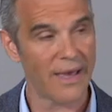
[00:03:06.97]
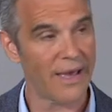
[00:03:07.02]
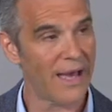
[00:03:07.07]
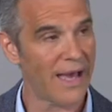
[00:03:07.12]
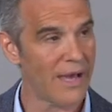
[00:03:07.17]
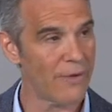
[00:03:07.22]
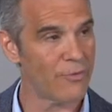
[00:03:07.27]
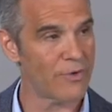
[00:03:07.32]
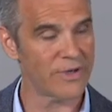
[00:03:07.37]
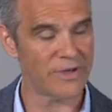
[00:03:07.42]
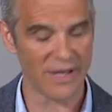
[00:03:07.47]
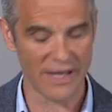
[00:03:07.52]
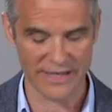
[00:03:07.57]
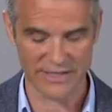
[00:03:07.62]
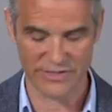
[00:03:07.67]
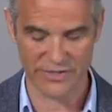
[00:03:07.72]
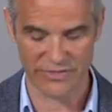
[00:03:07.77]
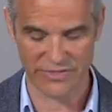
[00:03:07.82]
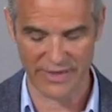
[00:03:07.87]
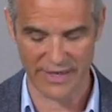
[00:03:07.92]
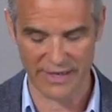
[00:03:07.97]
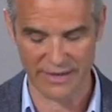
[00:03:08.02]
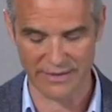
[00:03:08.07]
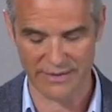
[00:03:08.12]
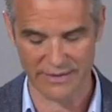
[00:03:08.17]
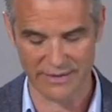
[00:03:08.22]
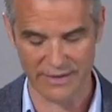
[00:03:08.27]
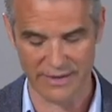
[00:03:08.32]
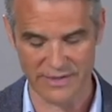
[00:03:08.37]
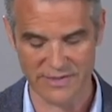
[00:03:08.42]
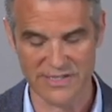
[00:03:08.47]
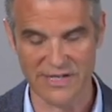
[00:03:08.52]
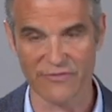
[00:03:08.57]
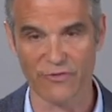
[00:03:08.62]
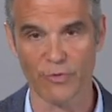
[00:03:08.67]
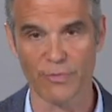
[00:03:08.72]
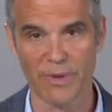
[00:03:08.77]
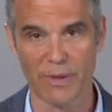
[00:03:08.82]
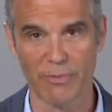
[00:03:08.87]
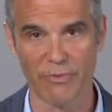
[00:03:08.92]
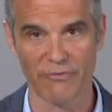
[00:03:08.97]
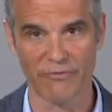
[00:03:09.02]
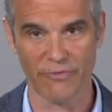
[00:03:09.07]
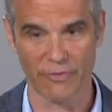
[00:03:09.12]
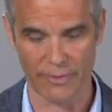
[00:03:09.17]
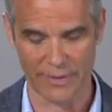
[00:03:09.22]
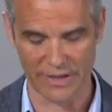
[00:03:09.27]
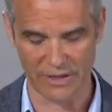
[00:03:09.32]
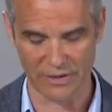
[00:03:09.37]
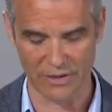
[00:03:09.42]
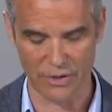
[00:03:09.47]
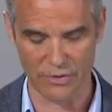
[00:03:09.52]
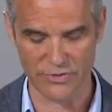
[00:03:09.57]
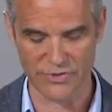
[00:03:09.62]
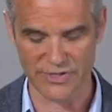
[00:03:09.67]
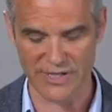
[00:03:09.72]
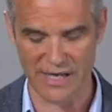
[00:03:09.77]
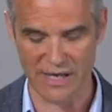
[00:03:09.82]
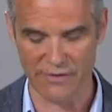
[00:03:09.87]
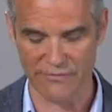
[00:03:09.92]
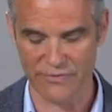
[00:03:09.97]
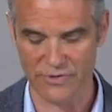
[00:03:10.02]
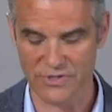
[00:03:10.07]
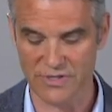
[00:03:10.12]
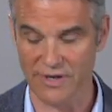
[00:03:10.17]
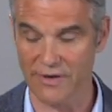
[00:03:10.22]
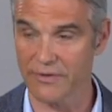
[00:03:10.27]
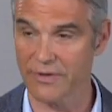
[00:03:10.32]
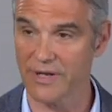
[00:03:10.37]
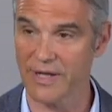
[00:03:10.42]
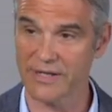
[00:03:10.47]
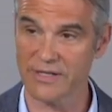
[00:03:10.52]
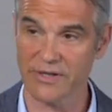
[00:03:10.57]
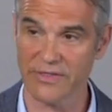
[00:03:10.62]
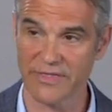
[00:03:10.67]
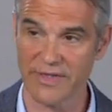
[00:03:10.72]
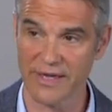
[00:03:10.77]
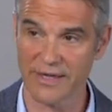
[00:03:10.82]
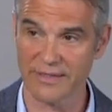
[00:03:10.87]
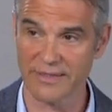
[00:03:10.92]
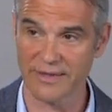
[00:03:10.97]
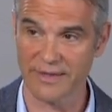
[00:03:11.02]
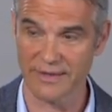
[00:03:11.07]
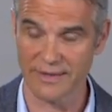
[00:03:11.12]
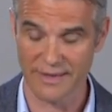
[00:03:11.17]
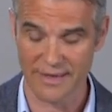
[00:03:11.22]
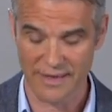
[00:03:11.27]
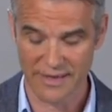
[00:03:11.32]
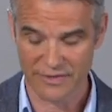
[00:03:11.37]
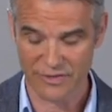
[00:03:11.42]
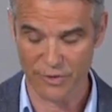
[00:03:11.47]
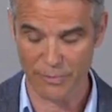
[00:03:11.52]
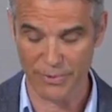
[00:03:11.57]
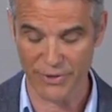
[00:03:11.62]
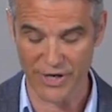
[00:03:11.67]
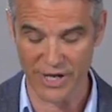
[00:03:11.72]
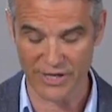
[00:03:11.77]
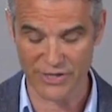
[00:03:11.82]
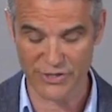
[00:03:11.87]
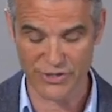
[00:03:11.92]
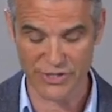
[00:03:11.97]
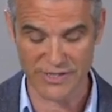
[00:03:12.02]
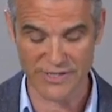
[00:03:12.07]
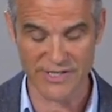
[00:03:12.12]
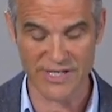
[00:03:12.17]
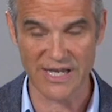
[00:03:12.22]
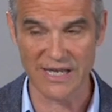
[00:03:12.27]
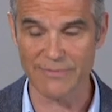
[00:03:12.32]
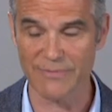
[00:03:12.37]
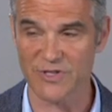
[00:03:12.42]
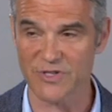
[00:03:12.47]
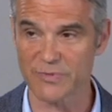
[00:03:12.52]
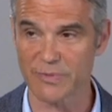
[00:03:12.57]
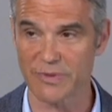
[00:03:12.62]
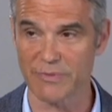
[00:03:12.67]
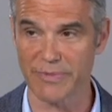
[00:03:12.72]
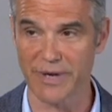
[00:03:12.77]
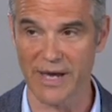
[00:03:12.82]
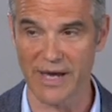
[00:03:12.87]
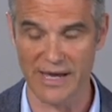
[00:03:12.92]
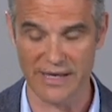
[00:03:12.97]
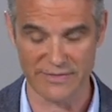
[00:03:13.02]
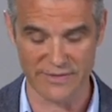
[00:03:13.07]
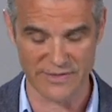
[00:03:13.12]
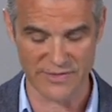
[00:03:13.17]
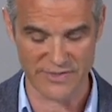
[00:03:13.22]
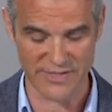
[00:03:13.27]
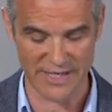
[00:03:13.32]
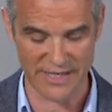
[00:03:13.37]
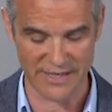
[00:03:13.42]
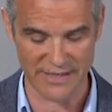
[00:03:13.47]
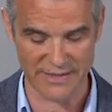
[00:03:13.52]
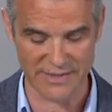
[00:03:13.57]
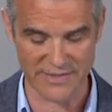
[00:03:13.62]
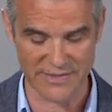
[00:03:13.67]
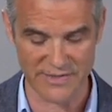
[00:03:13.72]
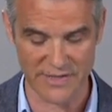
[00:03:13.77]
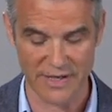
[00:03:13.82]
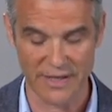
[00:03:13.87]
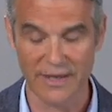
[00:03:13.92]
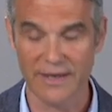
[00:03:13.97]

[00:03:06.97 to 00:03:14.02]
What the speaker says: I would like to thank several people before we close now. First of all, I would like to thank the production team that's been behind the scenes.